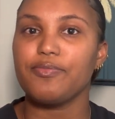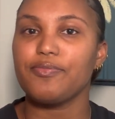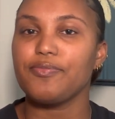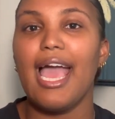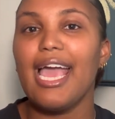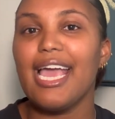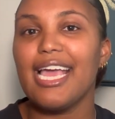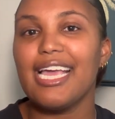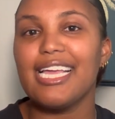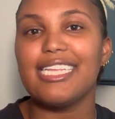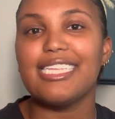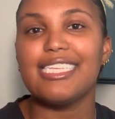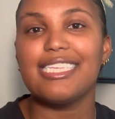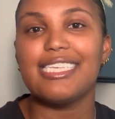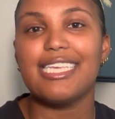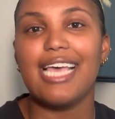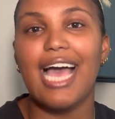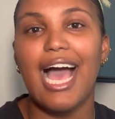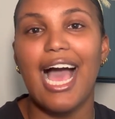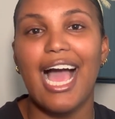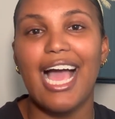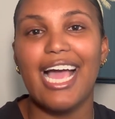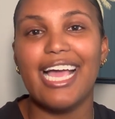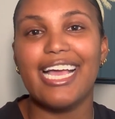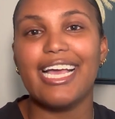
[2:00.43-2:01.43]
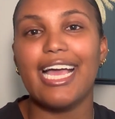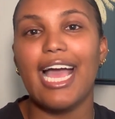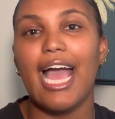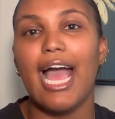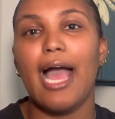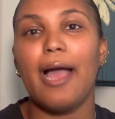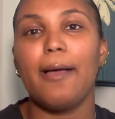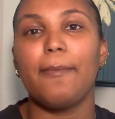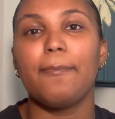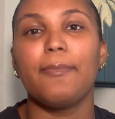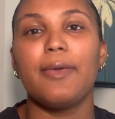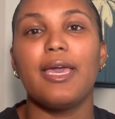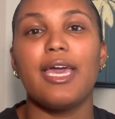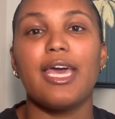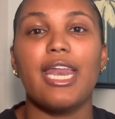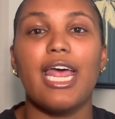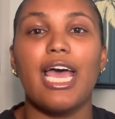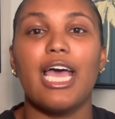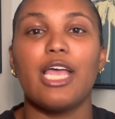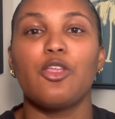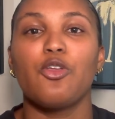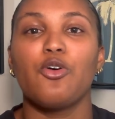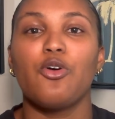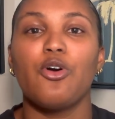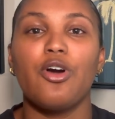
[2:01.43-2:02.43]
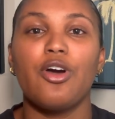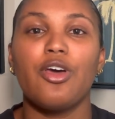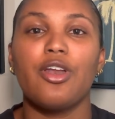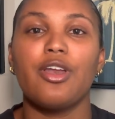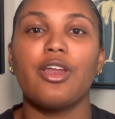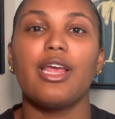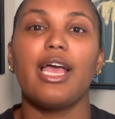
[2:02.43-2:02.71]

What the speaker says: 8, hike at Mirador